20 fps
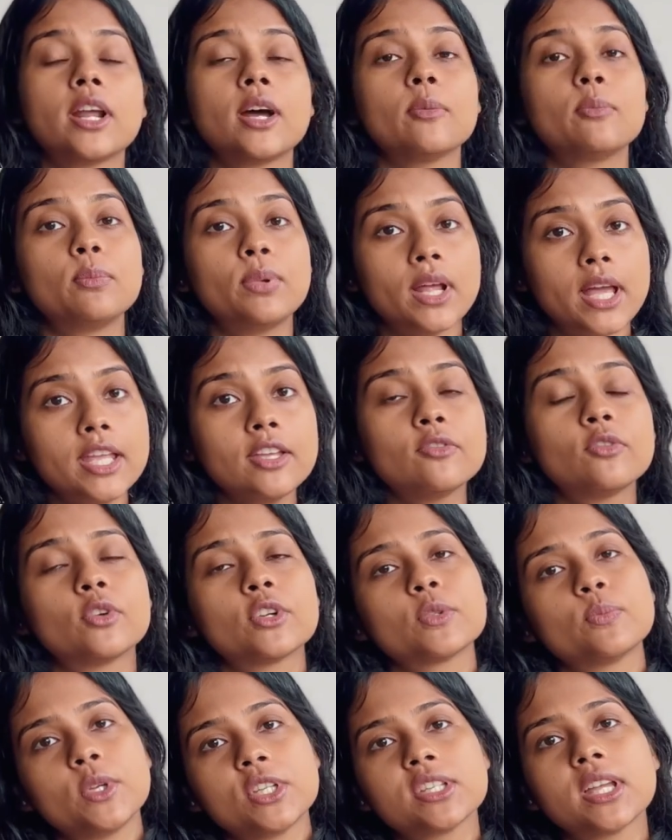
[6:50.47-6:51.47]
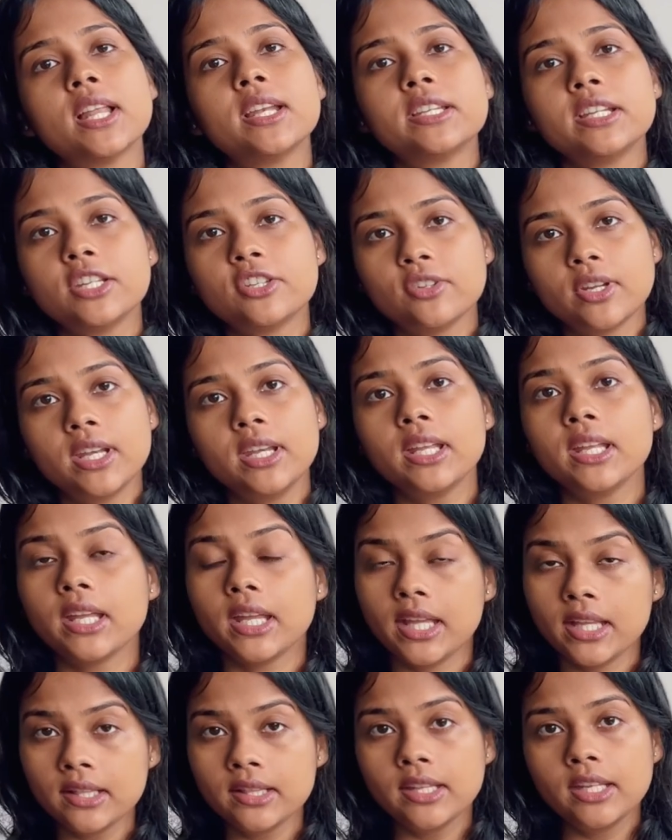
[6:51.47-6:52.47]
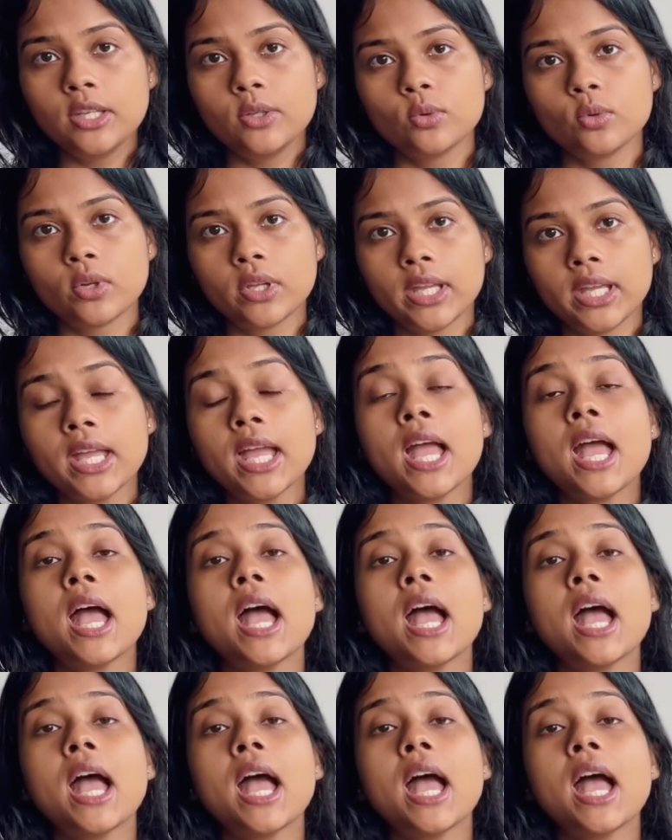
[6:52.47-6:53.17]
applying for specialty training in the UK,